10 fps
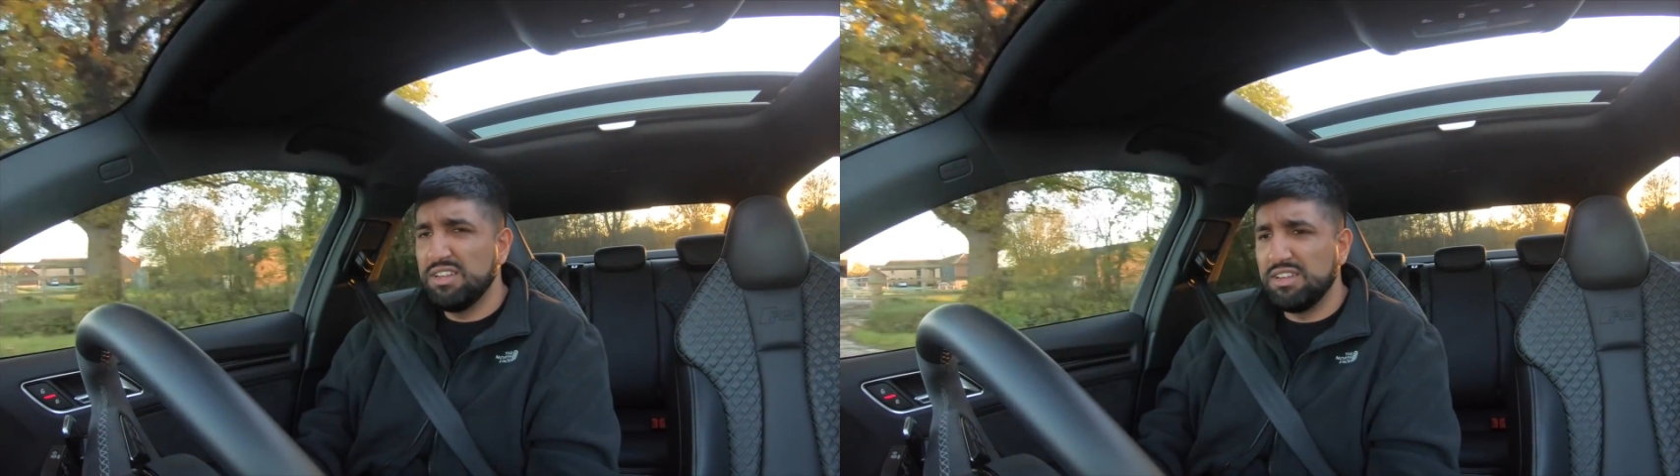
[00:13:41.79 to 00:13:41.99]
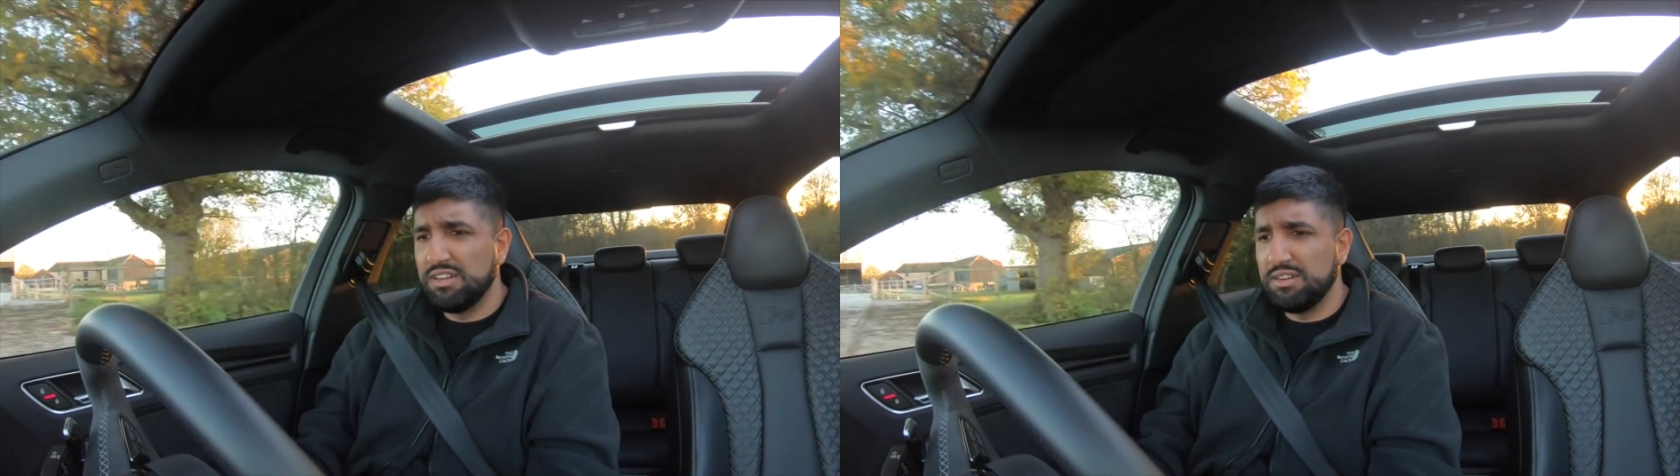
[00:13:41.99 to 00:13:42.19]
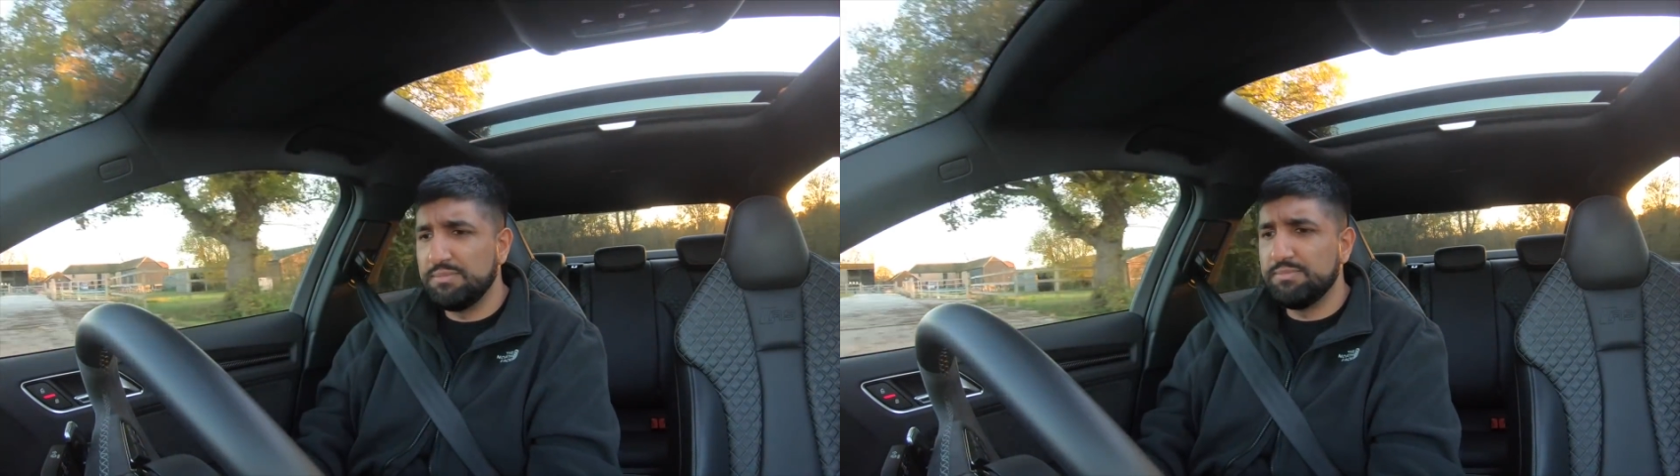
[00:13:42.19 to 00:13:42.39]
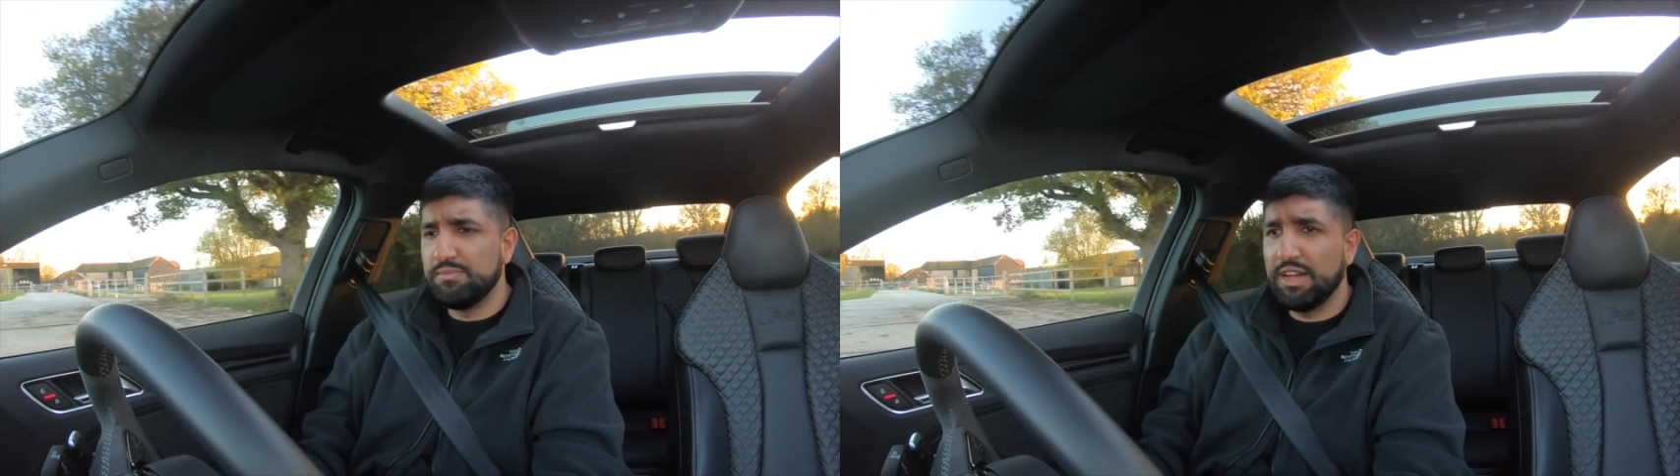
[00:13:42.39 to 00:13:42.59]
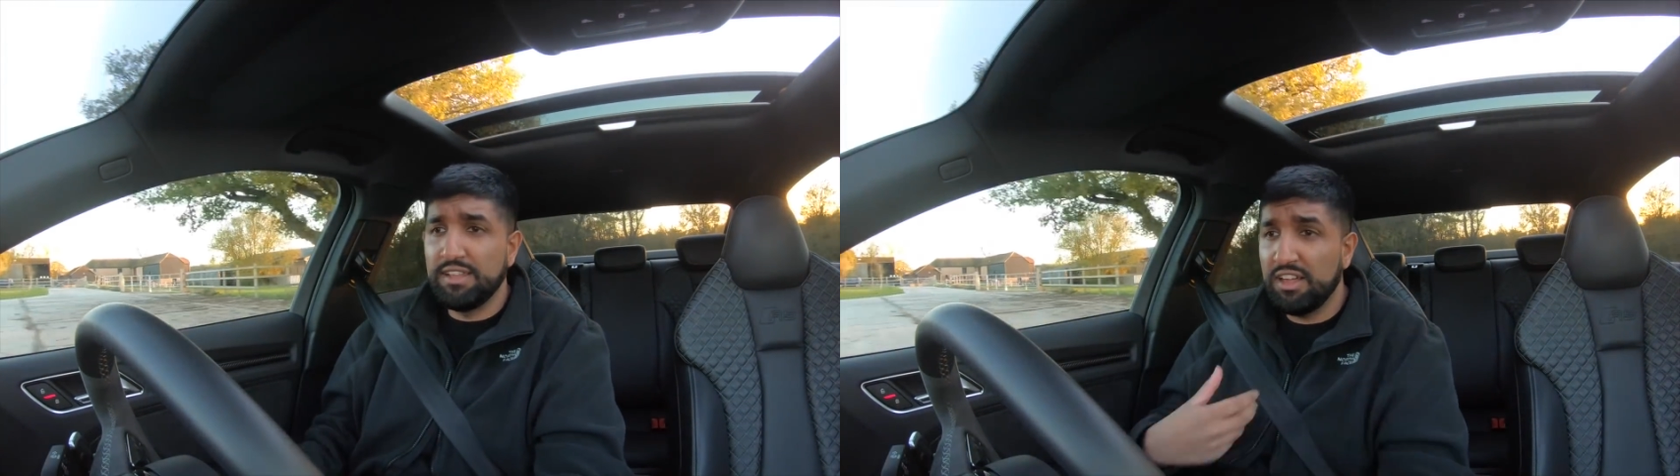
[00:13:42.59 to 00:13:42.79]

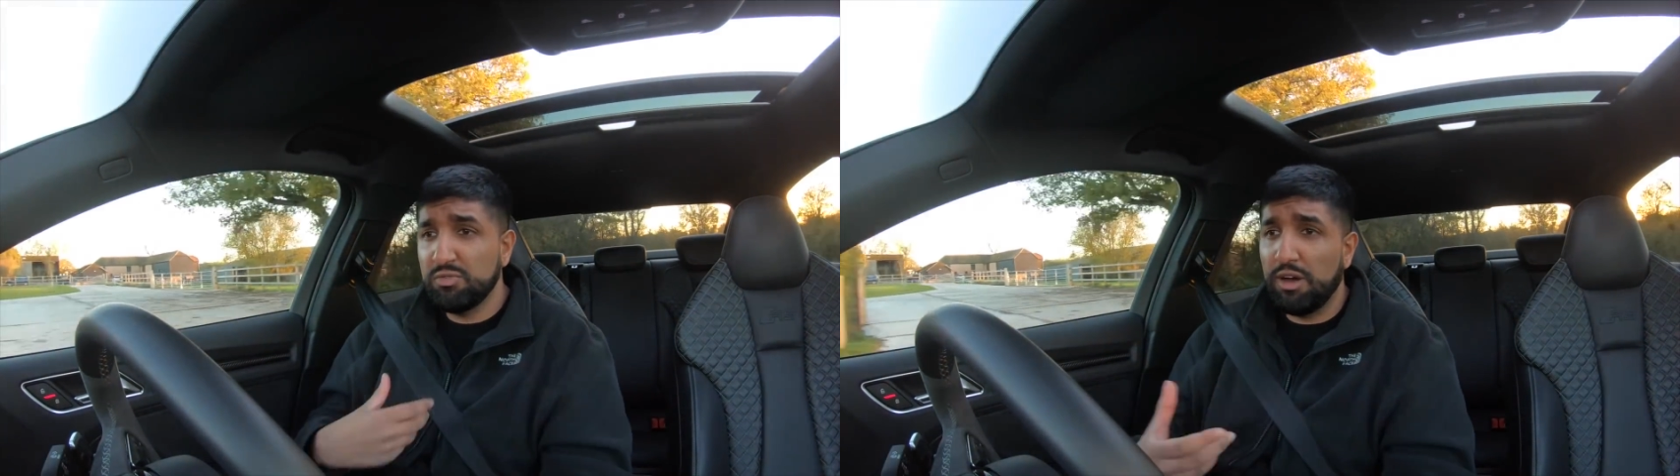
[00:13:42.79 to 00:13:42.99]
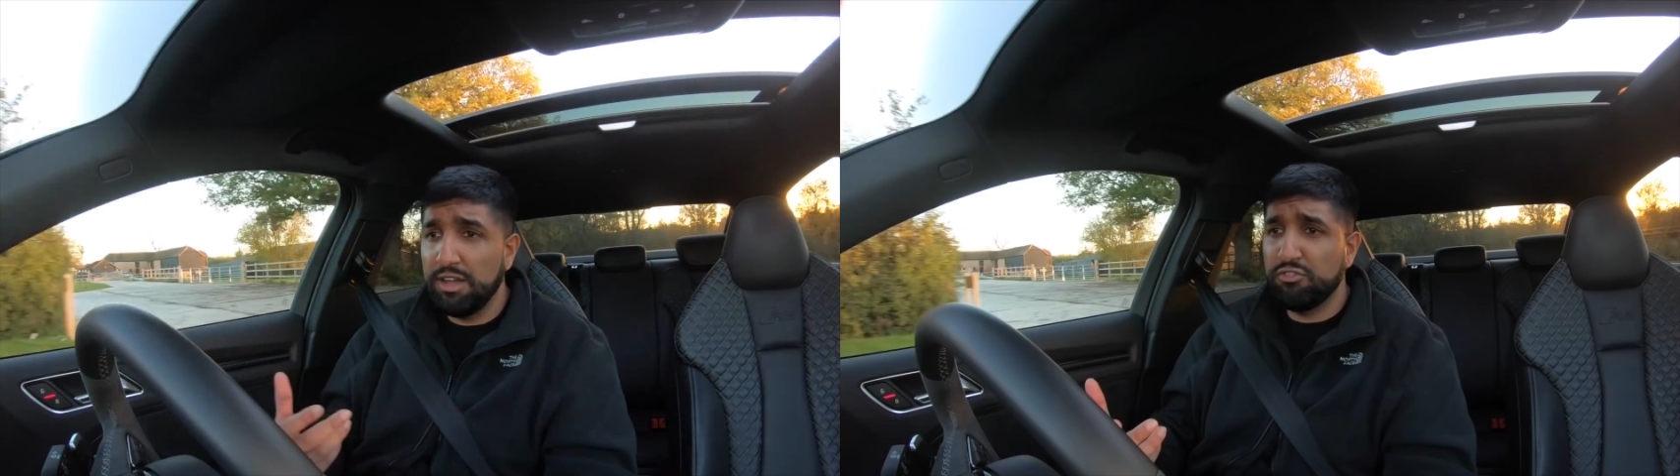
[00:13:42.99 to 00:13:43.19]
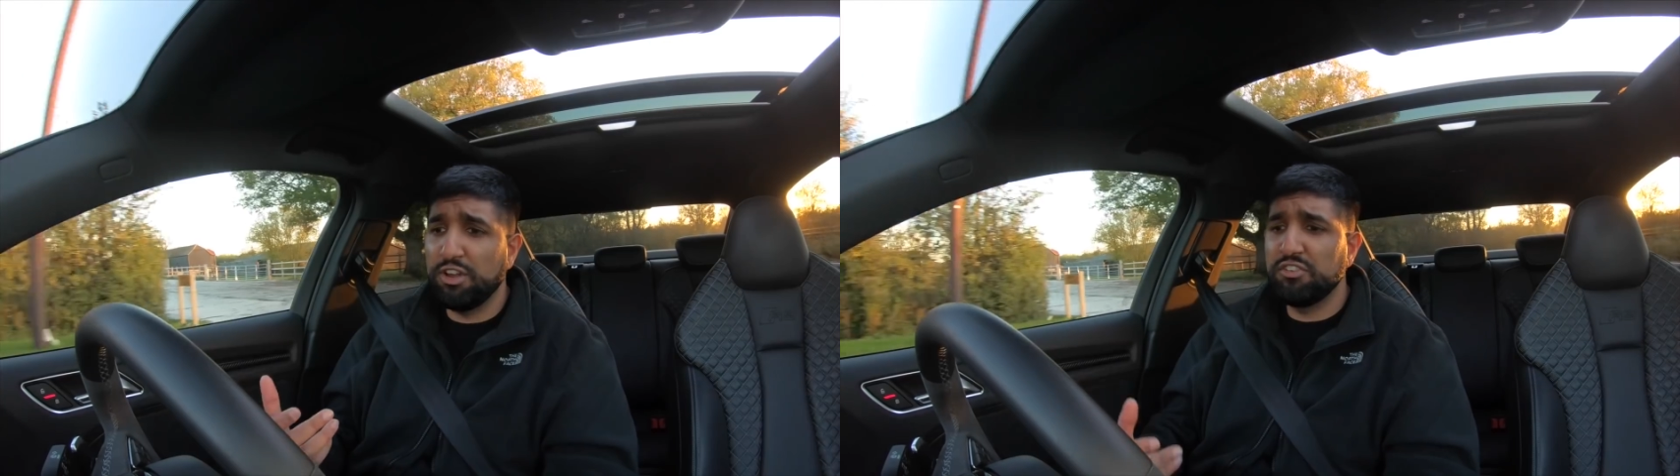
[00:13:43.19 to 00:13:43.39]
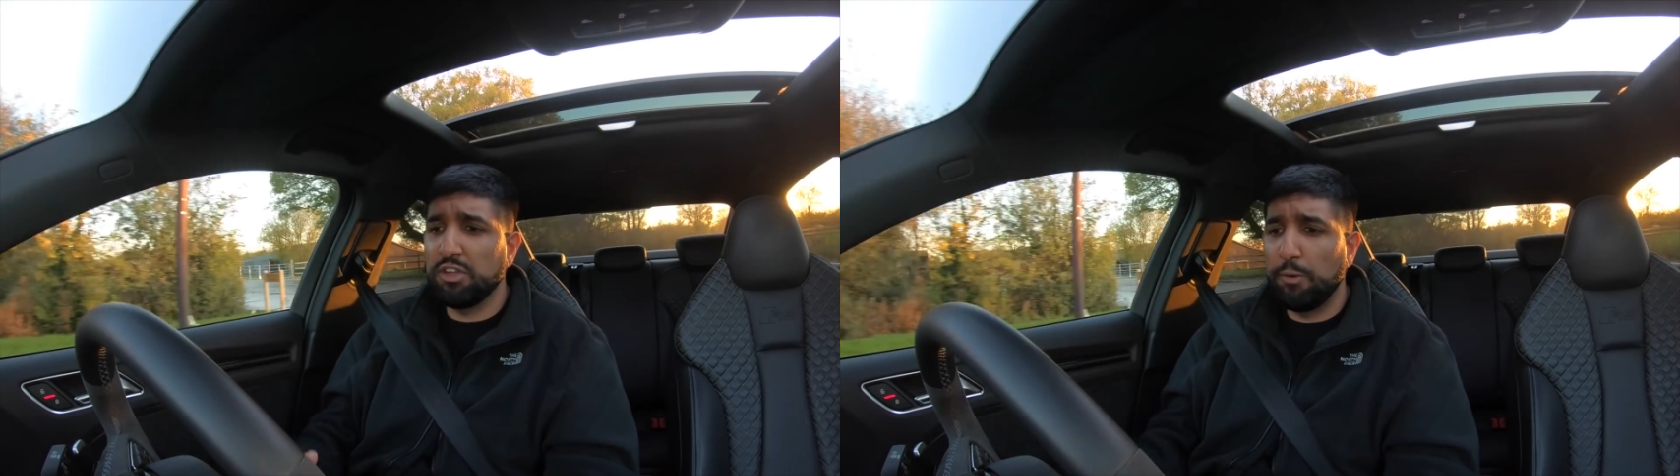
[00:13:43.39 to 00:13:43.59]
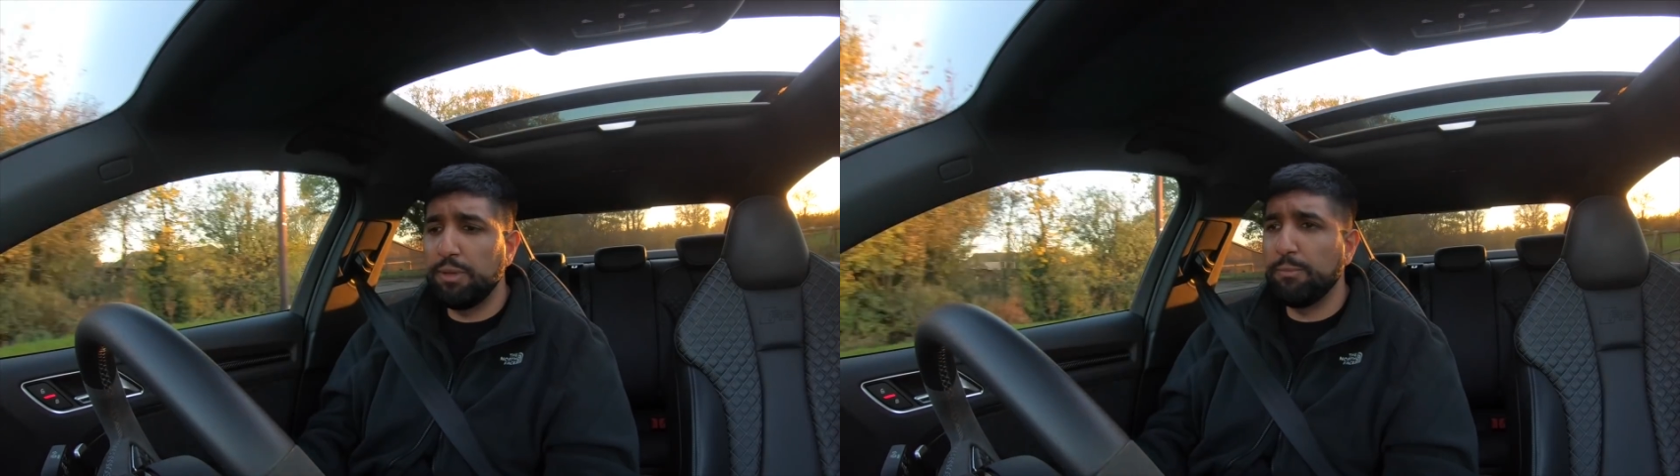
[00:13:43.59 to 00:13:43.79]
and that's what I try to
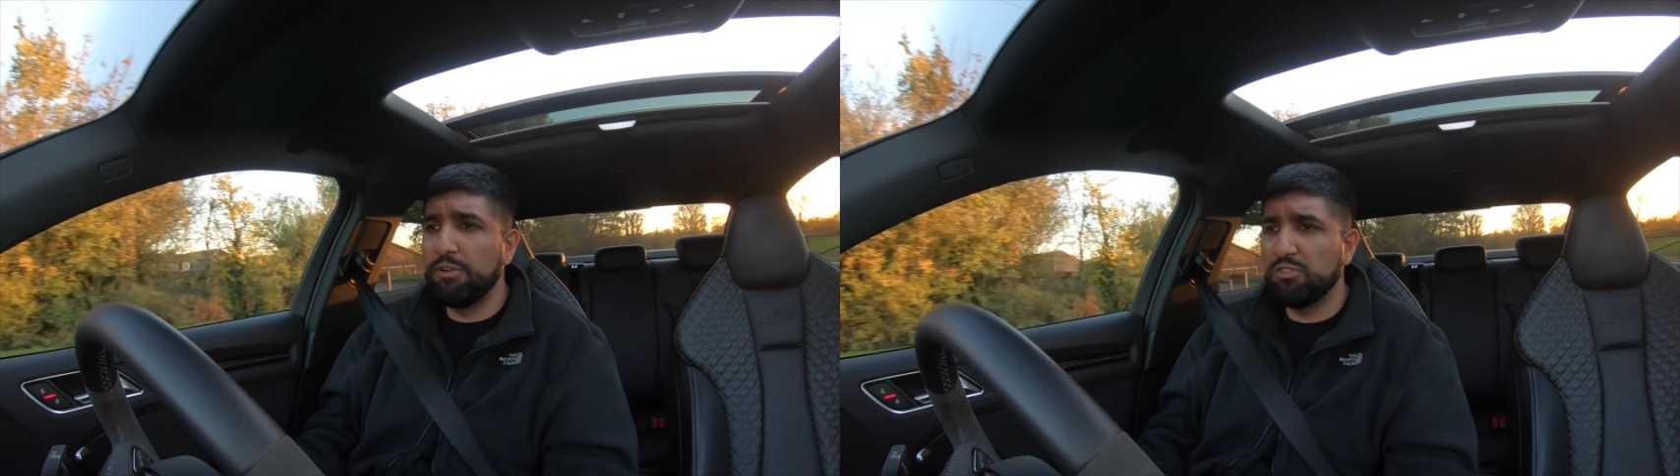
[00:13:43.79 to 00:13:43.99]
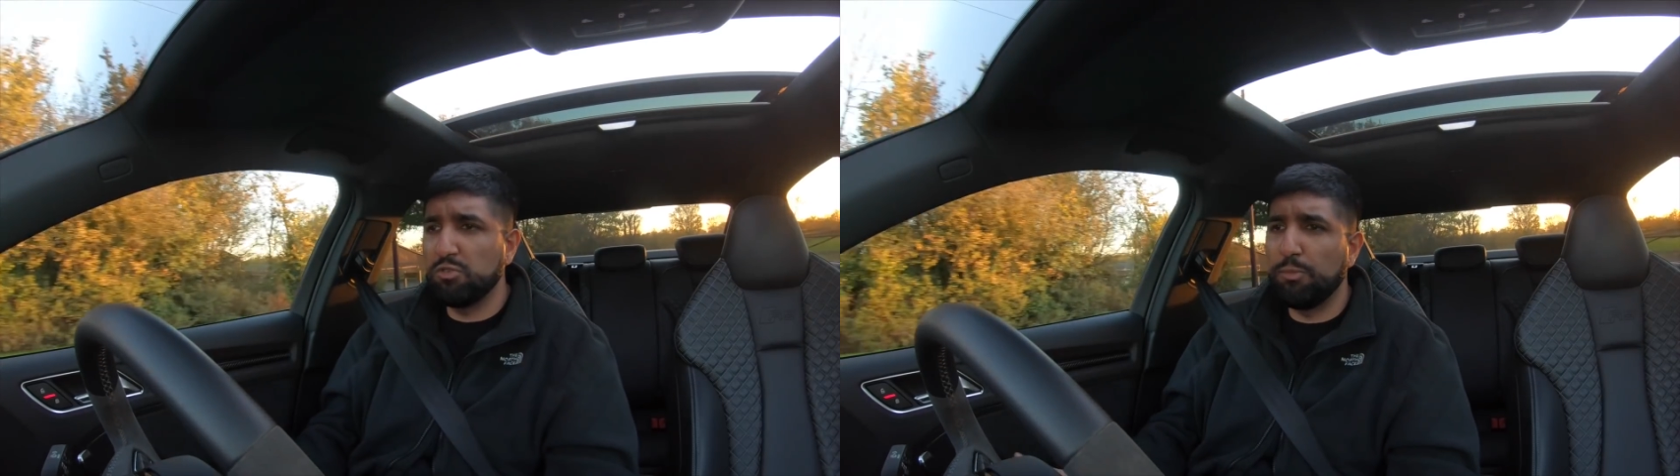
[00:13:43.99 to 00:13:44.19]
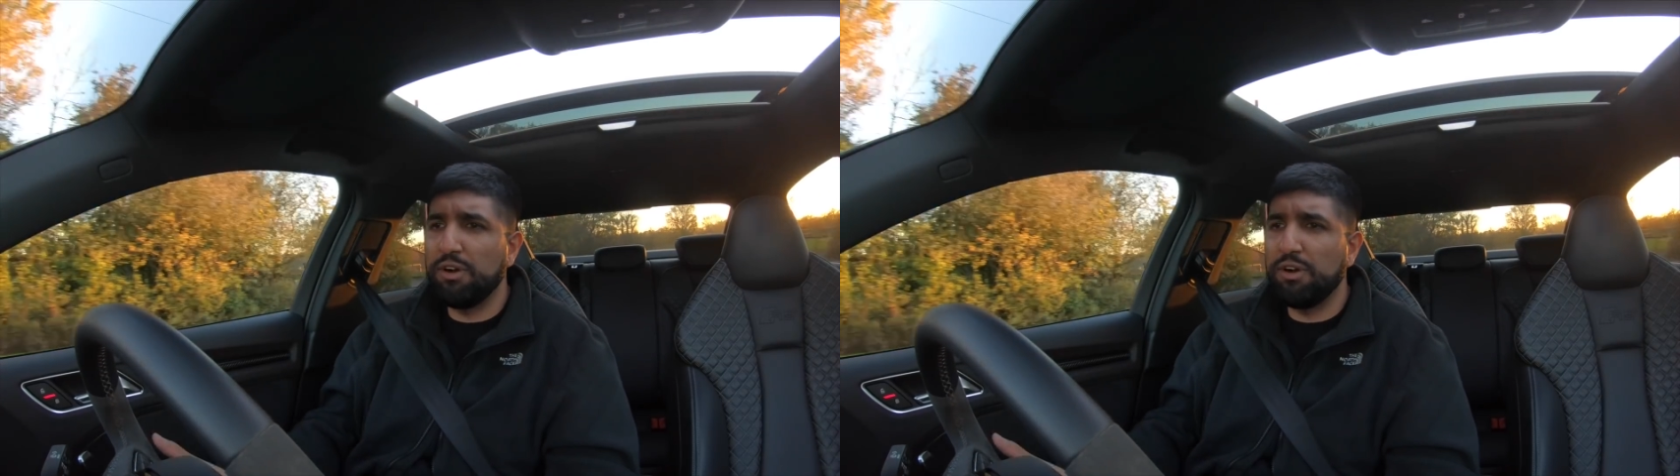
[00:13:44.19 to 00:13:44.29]
tell people as well.